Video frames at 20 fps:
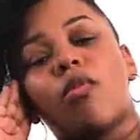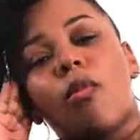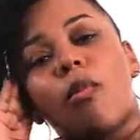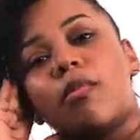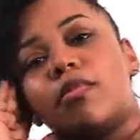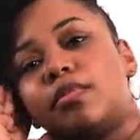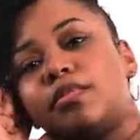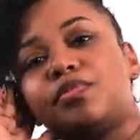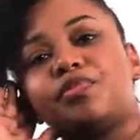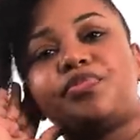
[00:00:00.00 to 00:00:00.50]

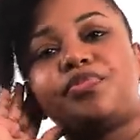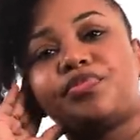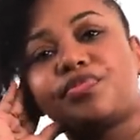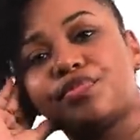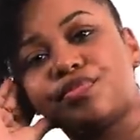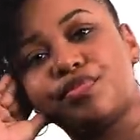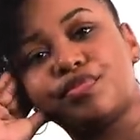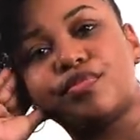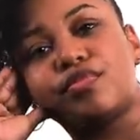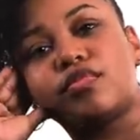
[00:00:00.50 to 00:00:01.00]
it makes
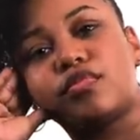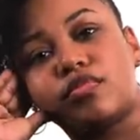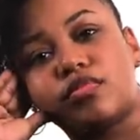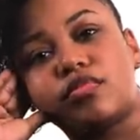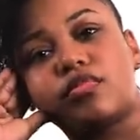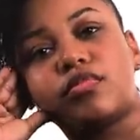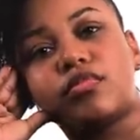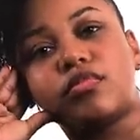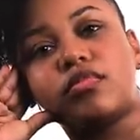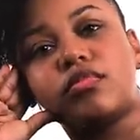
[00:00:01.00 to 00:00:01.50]
it
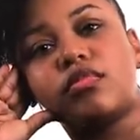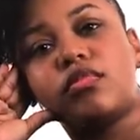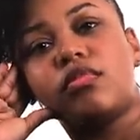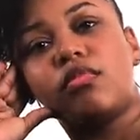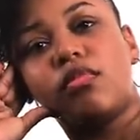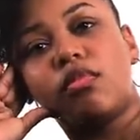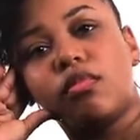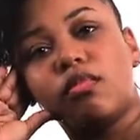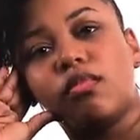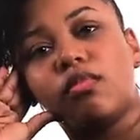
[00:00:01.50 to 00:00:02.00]
harder,
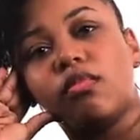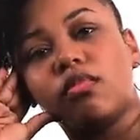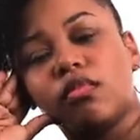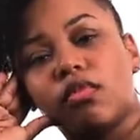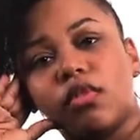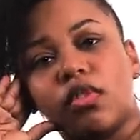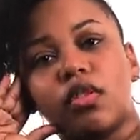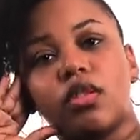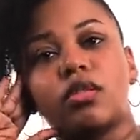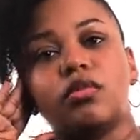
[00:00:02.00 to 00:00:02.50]
if men
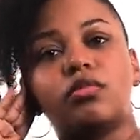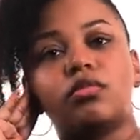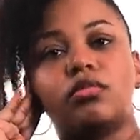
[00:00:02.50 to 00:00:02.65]
subscribe